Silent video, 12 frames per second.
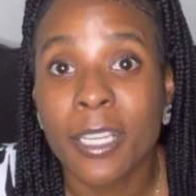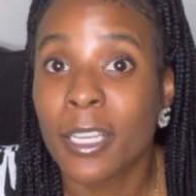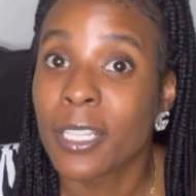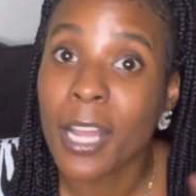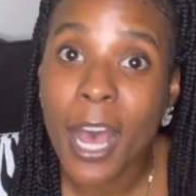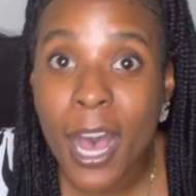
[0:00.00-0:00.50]

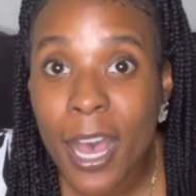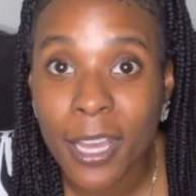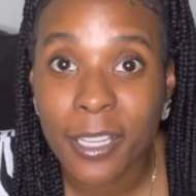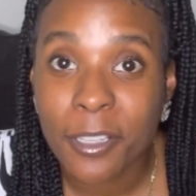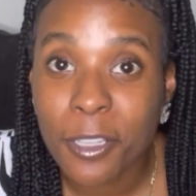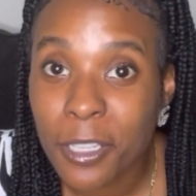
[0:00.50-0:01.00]
And I
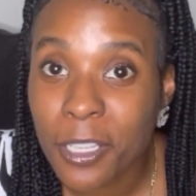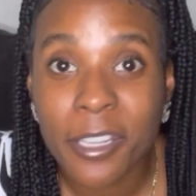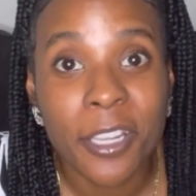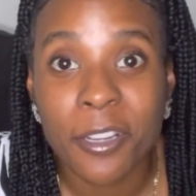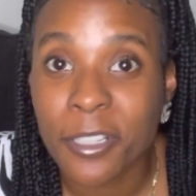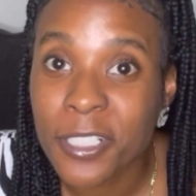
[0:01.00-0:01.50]
can
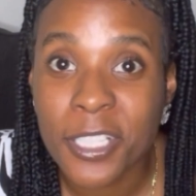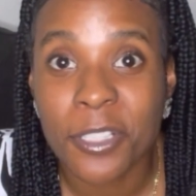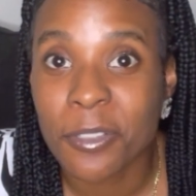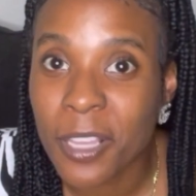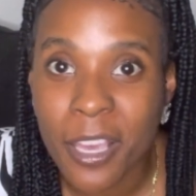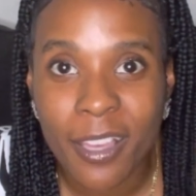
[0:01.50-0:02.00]
guarantee
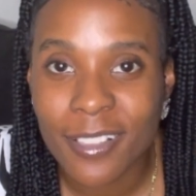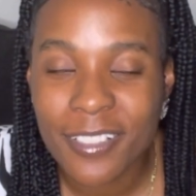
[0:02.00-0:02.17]
you that.